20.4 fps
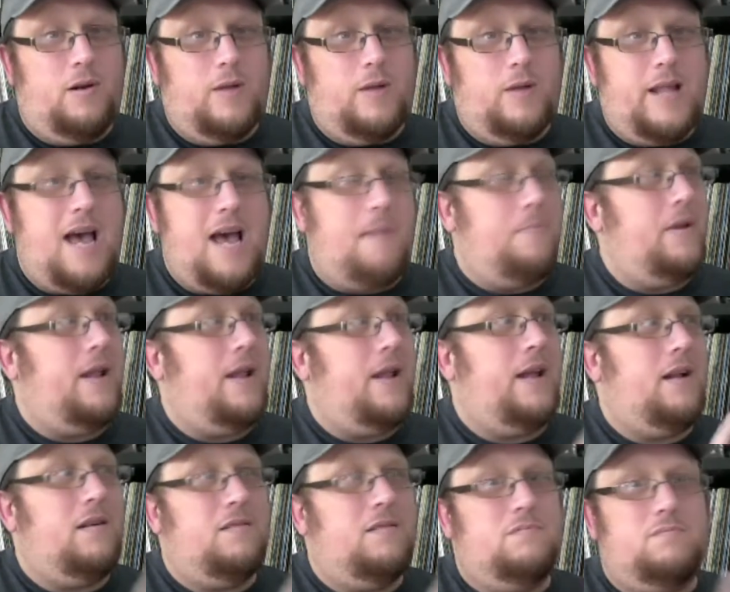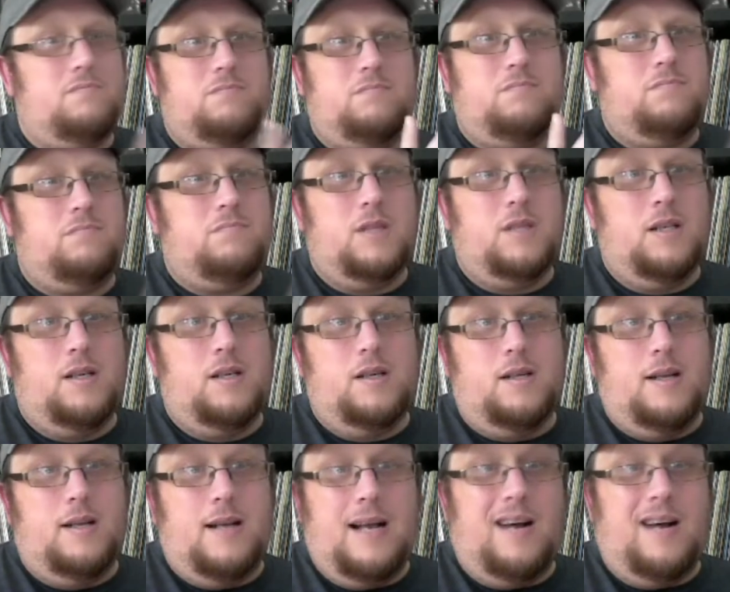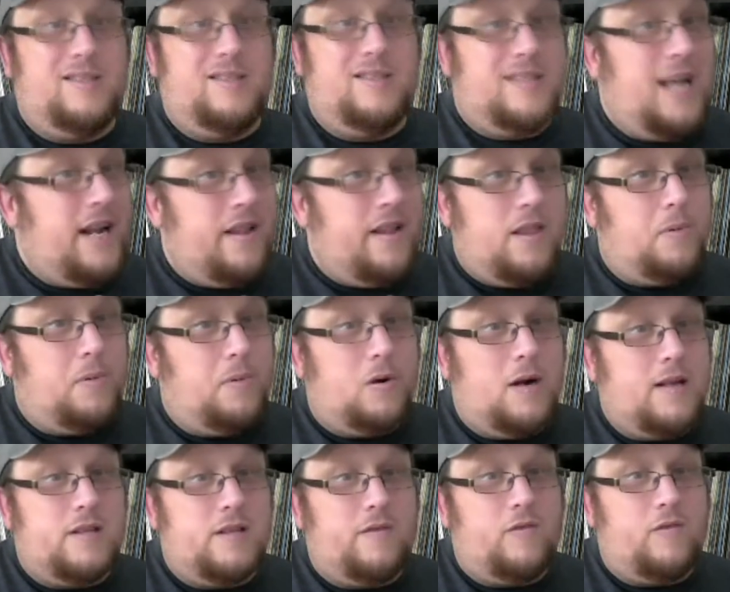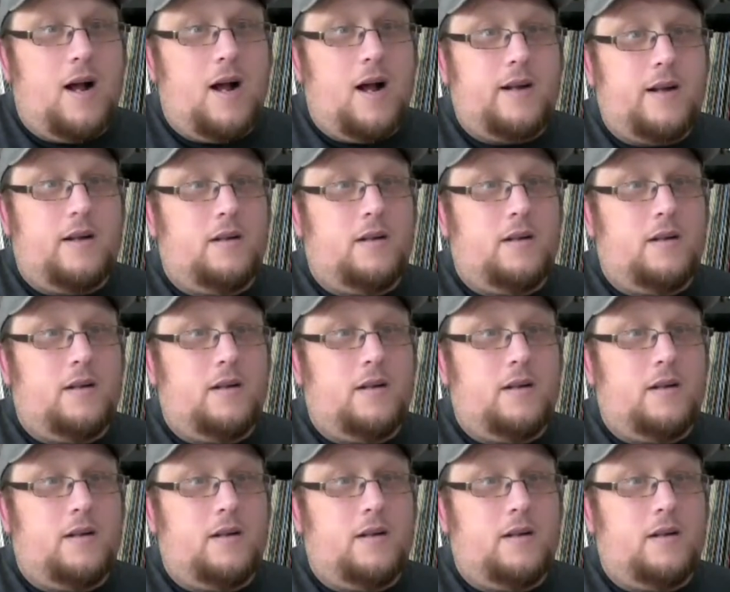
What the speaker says: with happening outside of the progressive rock